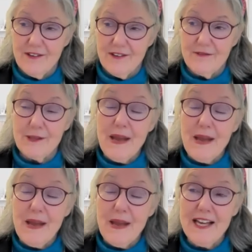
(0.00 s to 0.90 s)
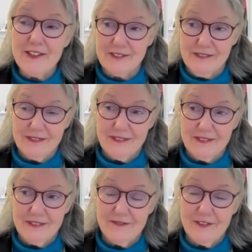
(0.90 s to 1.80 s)
repattern
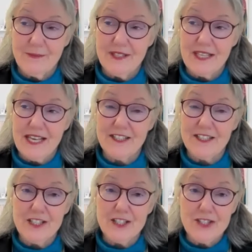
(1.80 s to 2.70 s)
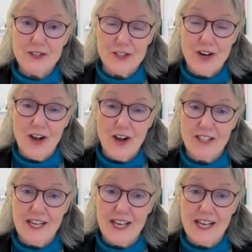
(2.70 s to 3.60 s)
from that initial
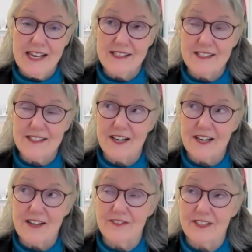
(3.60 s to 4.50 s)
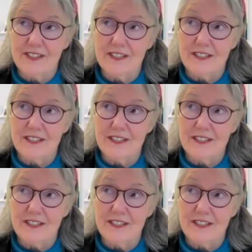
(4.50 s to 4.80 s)
shock and angst of